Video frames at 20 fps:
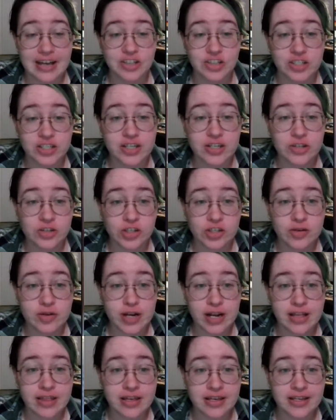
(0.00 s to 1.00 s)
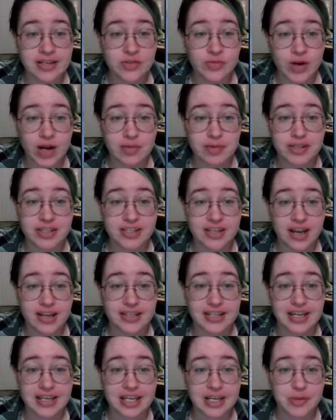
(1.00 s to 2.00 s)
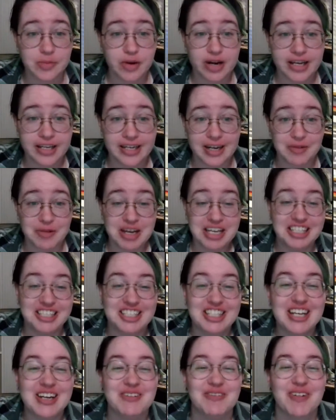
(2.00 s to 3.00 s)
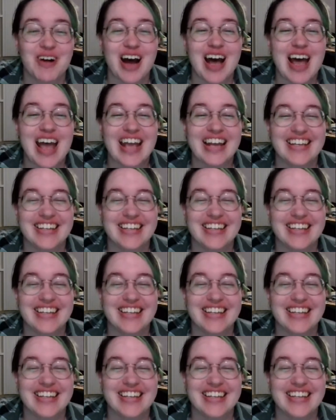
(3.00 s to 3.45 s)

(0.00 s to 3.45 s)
Actually, usually what I think is Robin's not taking a break, and I wish she would.